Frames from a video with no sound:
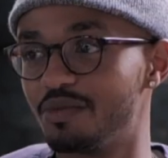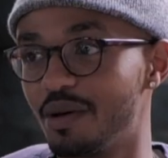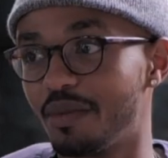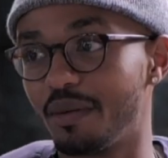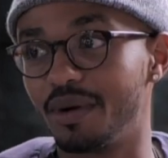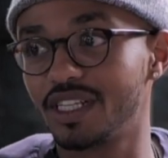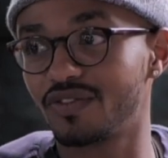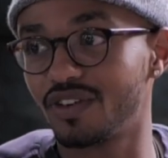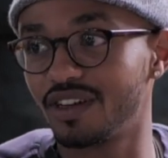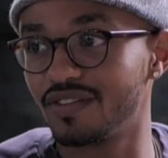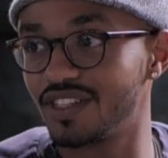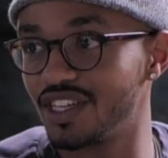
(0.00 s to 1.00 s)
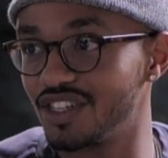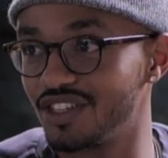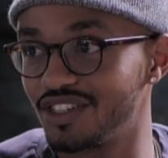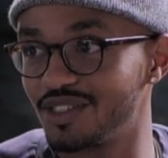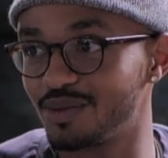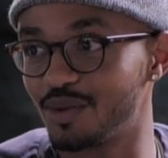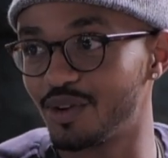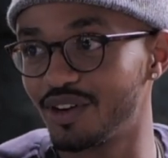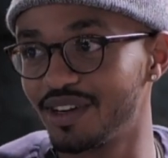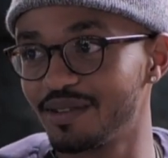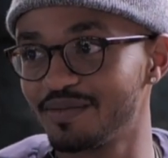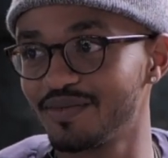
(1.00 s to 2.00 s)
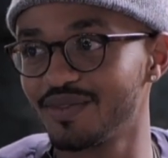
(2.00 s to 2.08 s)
met my best friend of 10 years, Roy.